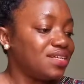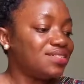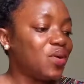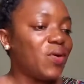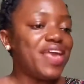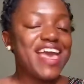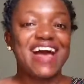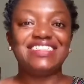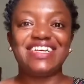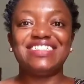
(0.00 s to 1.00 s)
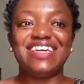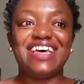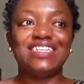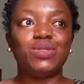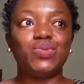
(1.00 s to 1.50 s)
So yeah, I tested
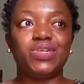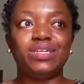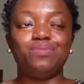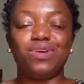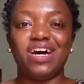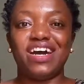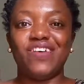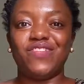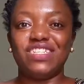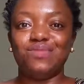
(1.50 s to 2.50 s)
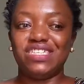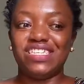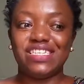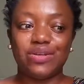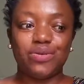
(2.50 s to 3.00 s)
that with my vitamin
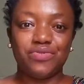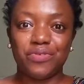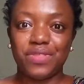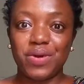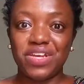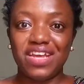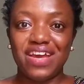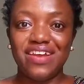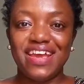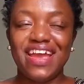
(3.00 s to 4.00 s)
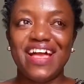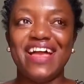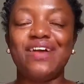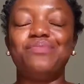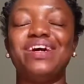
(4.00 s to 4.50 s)
C serum from The Ordinary,
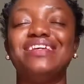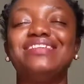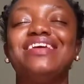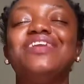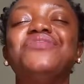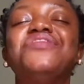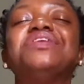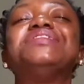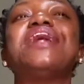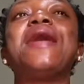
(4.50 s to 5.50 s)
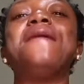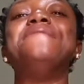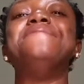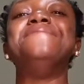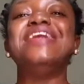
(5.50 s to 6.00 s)
and my skin felt
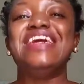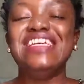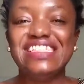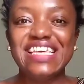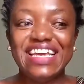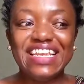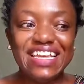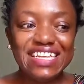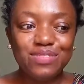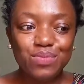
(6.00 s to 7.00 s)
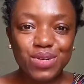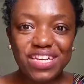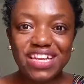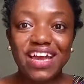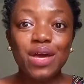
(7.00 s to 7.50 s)
amazing the next
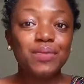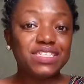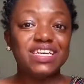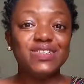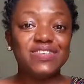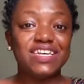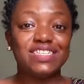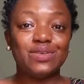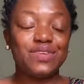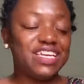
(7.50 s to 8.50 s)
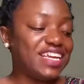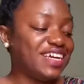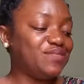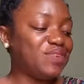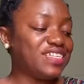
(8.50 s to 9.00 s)
morning because I used that serum in the
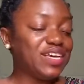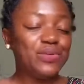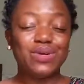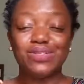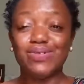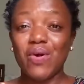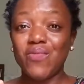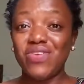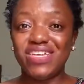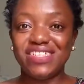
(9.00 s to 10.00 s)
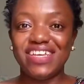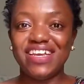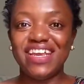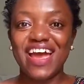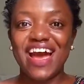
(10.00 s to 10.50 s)
night. My skin was so
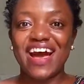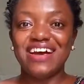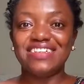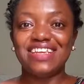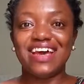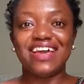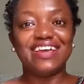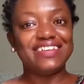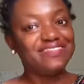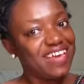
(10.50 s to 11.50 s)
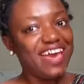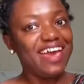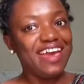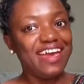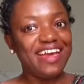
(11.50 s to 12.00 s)
amazing. I was like,
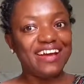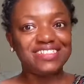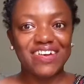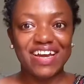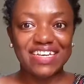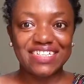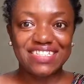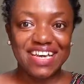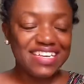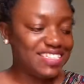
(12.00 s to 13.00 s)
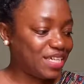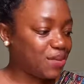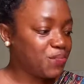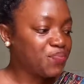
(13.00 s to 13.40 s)
yay! I was quite excited.